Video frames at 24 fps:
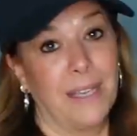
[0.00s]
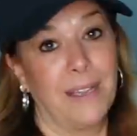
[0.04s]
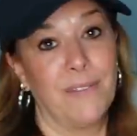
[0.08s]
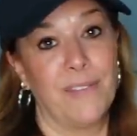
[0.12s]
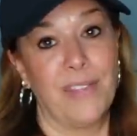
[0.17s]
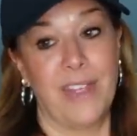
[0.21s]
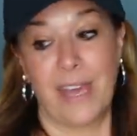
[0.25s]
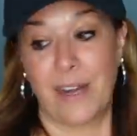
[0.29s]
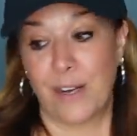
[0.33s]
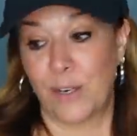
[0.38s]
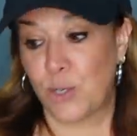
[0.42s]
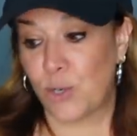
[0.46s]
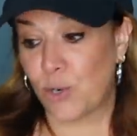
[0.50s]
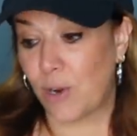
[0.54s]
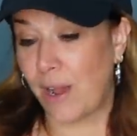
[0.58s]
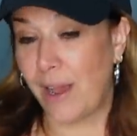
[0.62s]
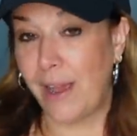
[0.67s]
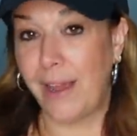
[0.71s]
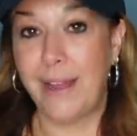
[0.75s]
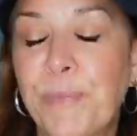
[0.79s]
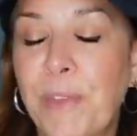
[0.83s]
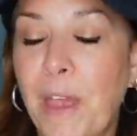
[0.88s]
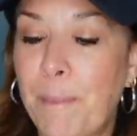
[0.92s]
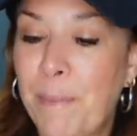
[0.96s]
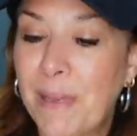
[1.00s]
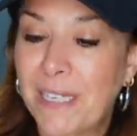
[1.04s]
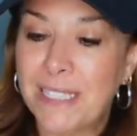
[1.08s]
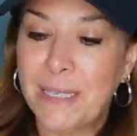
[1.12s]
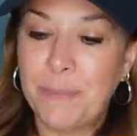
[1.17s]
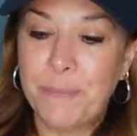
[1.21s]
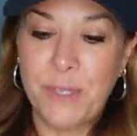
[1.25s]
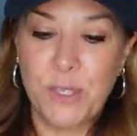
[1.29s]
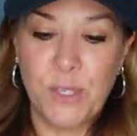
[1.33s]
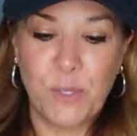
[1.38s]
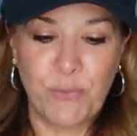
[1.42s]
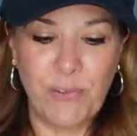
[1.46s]
give that a try. I picked
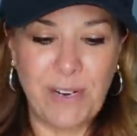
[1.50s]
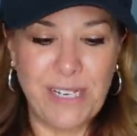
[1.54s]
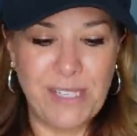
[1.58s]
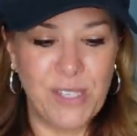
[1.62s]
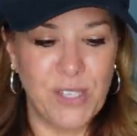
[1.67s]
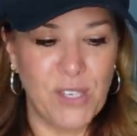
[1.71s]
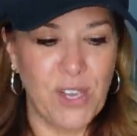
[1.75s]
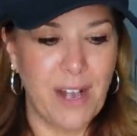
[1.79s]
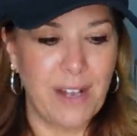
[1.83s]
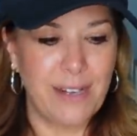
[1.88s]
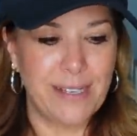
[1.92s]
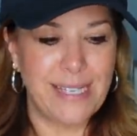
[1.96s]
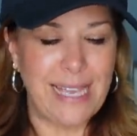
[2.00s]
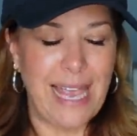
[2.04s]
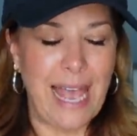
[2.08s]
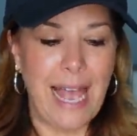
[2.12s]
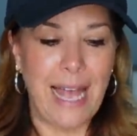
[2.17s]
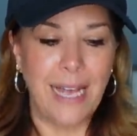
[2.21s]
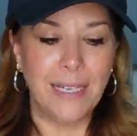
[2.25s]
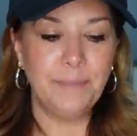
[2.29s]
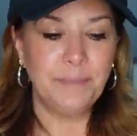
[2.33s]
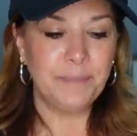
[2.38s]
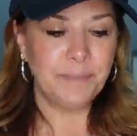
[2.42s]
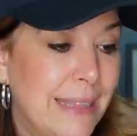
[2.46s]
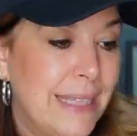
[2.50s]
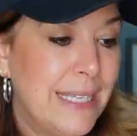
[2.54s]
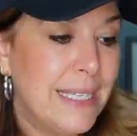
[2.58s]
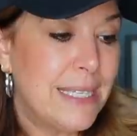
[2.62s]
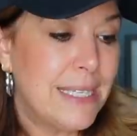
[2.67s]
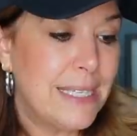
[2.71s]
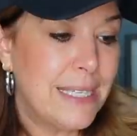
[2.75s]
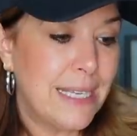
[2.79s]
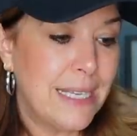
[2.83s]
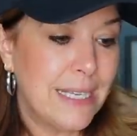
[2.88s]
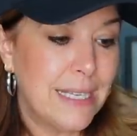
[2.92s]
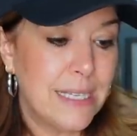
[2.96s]
up this Red Sox hat.
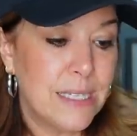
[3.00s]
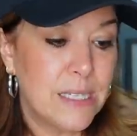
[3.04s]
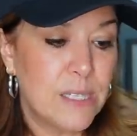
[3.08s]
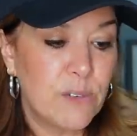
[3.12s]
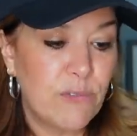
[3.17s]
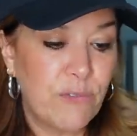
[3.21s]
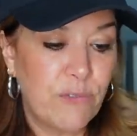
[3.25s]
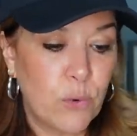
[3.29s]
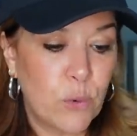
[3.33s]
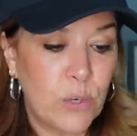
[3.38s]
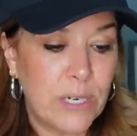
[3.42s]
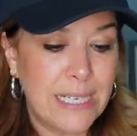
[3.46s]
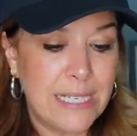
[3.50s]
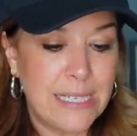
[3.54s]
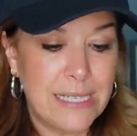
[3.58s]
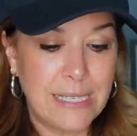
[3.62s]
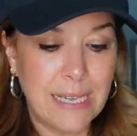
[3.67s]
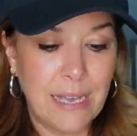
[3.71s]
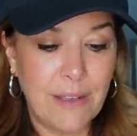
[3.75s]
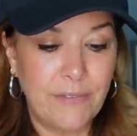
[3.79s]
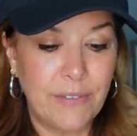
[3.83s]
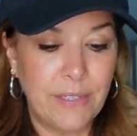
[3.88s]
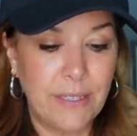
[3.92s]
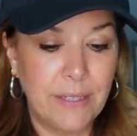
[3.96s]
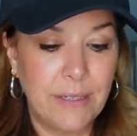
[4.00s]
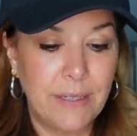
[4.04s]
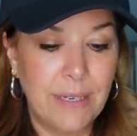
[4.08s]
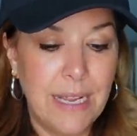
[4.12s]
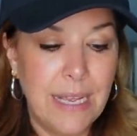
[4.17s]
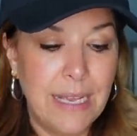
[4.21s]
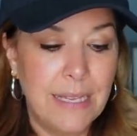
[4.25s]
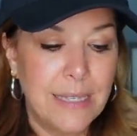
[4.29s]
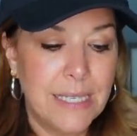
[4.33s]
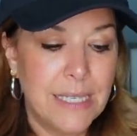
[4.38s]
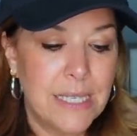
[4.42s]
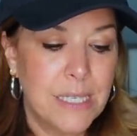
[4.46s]
This is forty-seven.
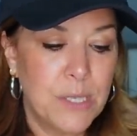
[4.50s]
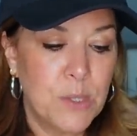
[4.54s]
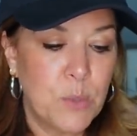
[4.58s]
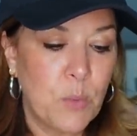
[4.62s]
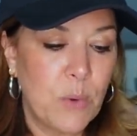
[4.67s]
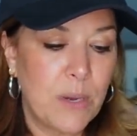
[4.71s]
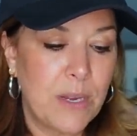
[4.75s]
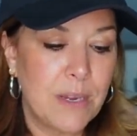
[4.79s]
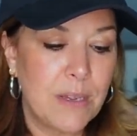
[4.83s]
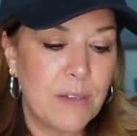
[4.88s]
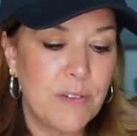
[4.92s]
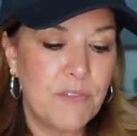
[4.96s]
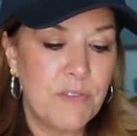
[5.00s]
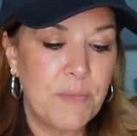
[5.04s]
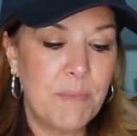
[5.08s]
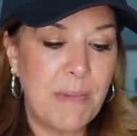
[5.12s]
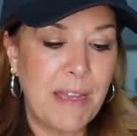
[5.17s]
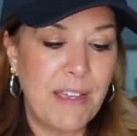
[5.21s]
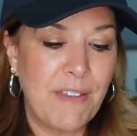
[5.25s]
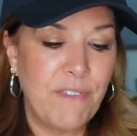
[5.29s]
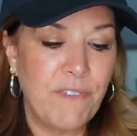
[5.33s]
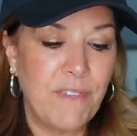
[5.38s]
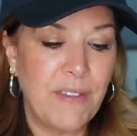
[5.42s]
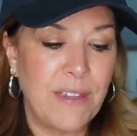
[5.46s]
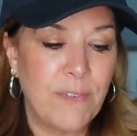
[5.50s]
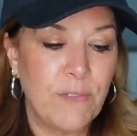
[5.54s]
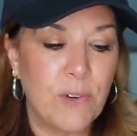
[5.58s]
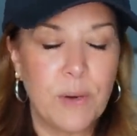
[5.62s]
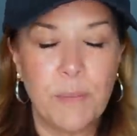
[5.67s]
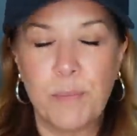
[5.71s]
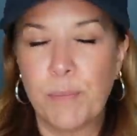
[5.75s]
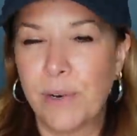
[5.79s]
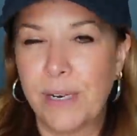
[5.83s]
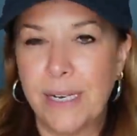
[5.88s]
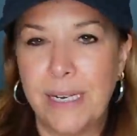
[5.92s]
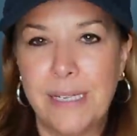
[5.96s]
This is one of my
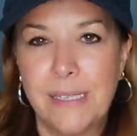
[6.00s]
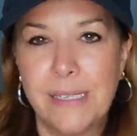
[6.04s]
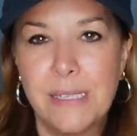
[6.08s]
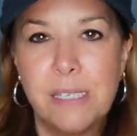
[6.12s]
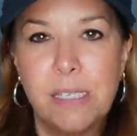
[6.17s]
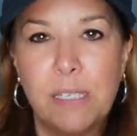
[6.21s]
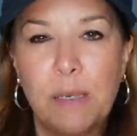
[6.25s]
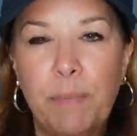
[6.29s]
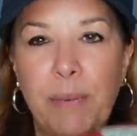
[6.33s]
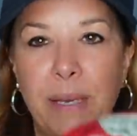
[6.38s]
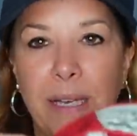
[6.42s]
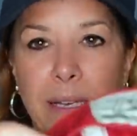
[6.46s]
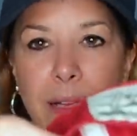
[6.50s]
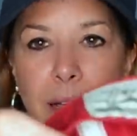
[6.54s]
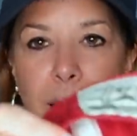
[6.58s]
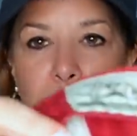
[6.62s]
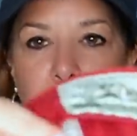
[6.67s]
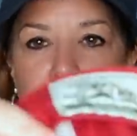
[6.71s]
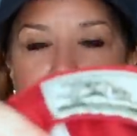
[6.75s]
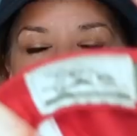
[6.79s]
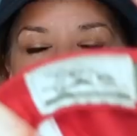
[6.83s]
favorite brands to pick up